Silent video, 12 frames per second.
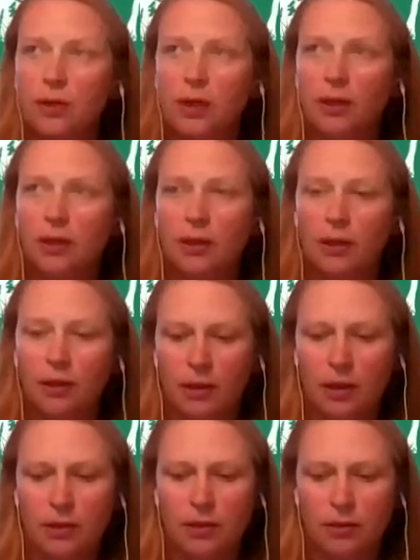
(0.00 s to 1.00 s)
kind of
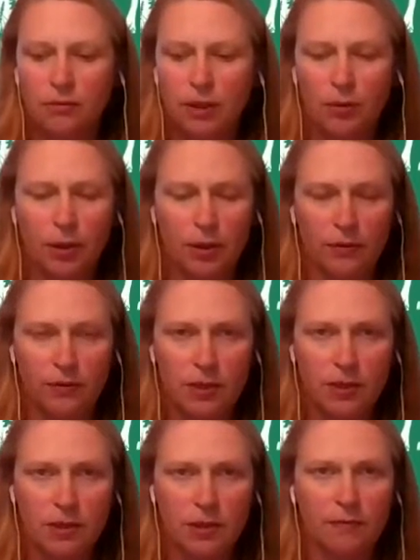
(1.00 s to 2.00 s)
national network of
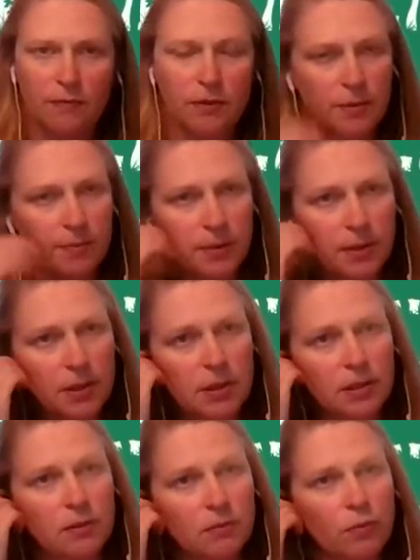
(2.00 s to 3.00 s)
seed savers, but
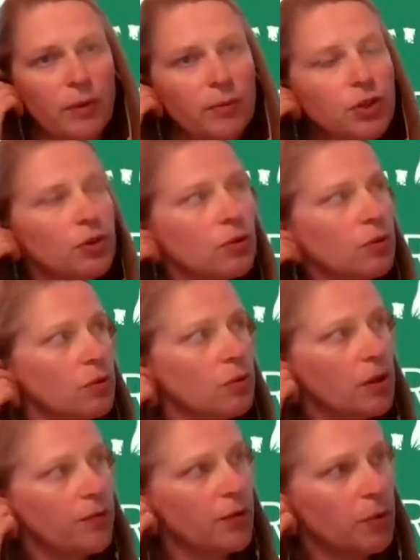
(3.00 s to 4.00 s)
where would you,
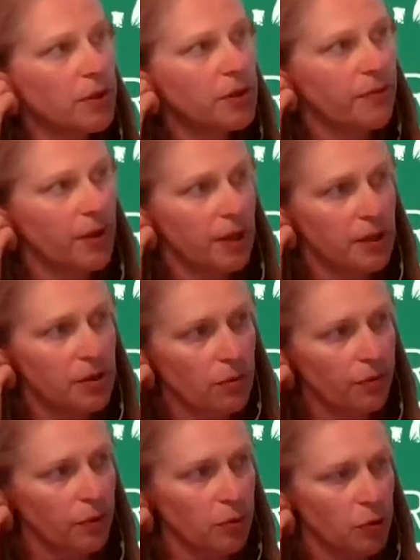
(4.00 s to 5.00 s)
if you want advice or
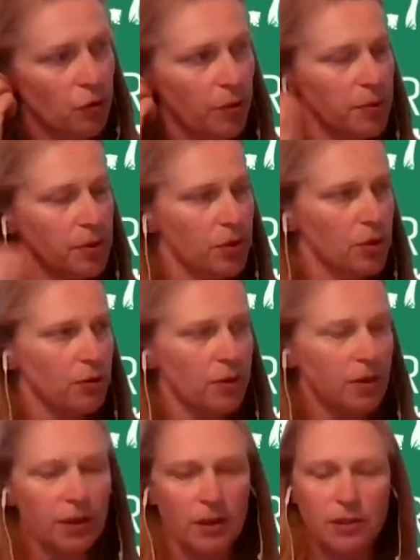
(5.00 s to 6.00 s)
if you want to troubleshoot
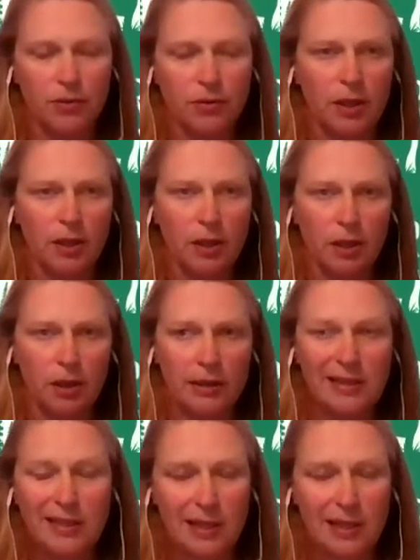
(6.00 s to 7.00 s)
thing, is there anything
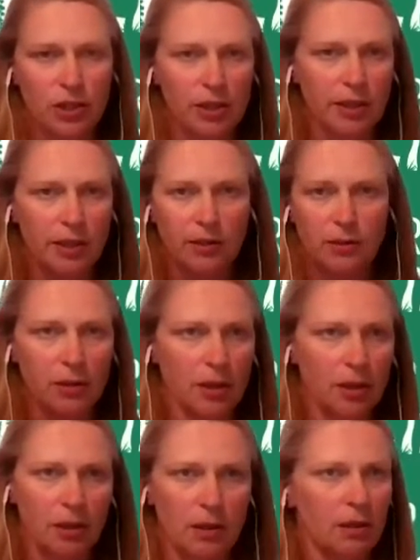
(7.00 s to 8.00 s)
internationally? Is there
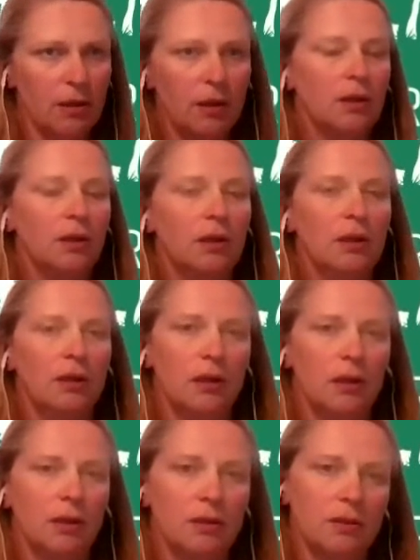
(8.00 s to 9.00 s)
any
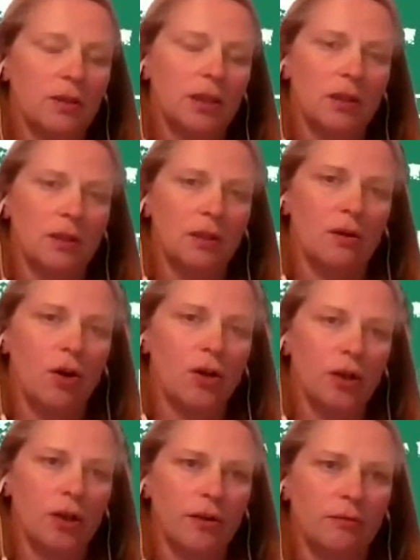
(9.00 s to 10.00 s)
kind of
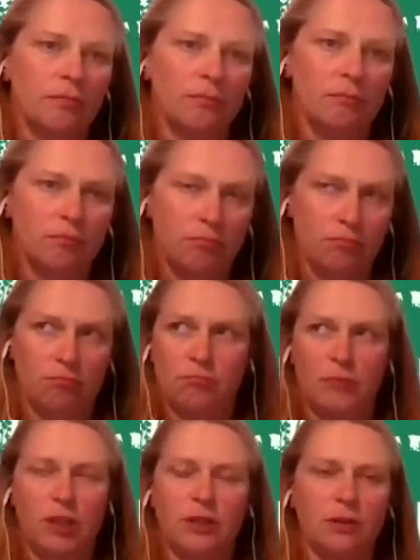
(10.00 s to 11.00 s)
online,
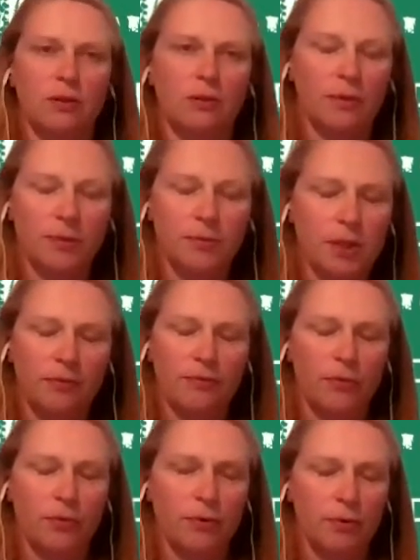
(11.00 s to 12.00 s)
I don't know, website,
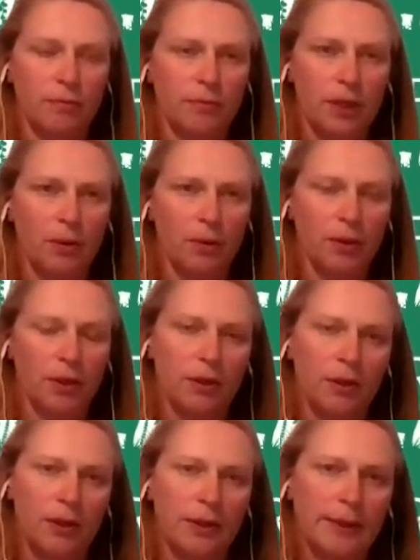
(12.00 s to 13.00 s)
forum, network?
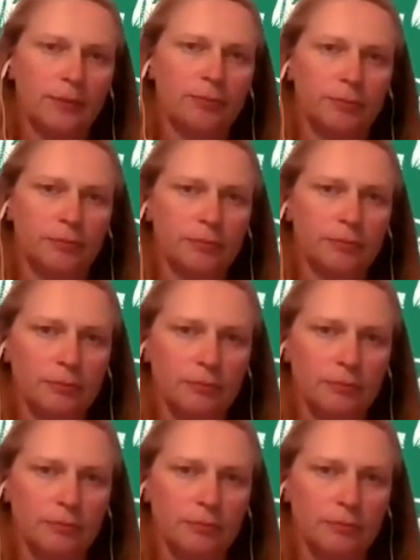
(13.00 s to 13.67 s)
So